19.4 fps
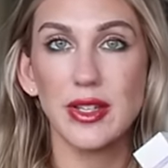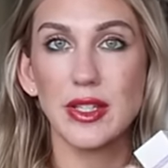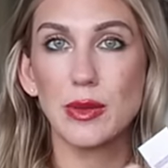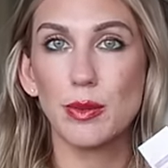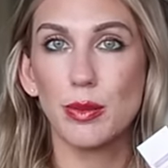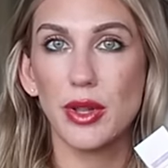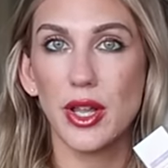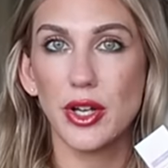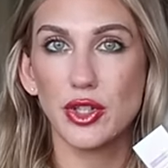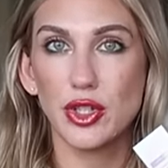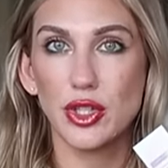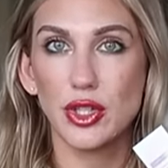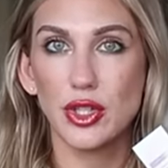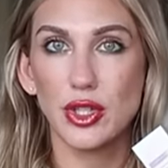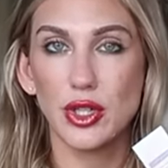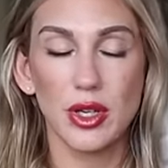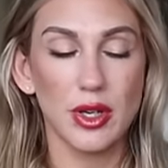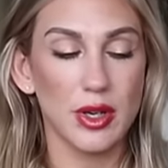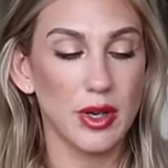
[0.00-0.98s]
this
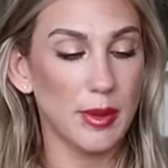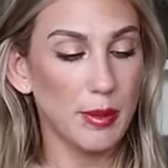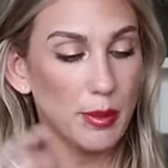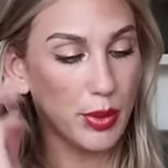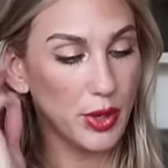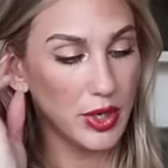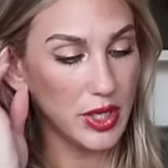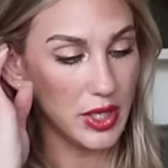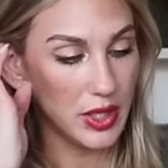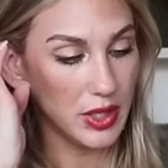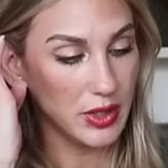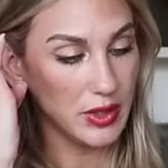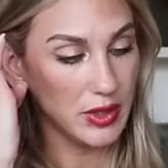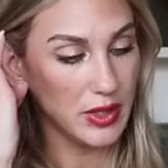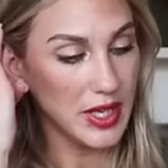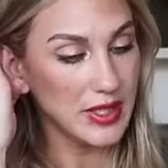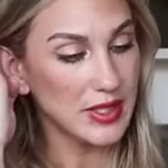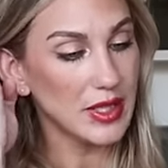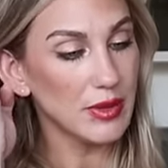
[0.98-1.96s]
plush pudding.
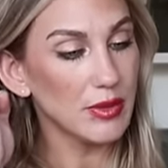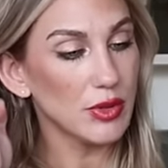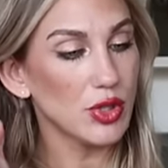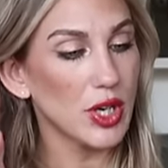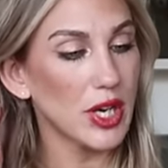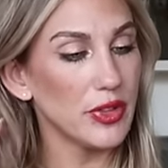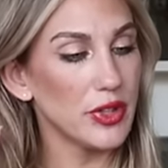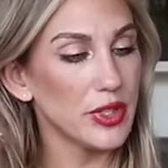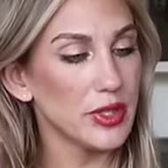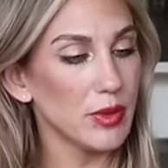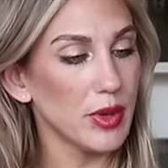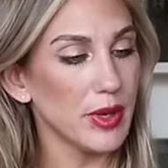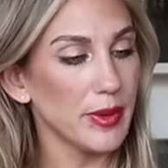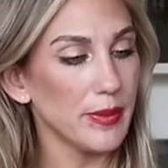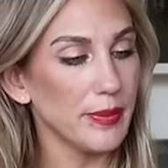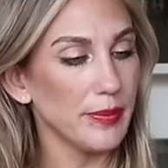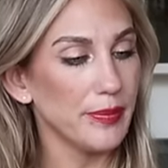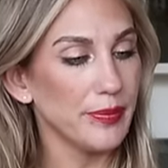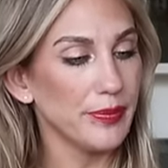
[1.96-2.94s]
Has anyone tried this
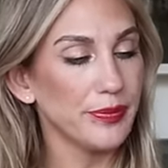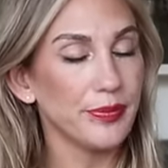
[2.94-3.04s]
one?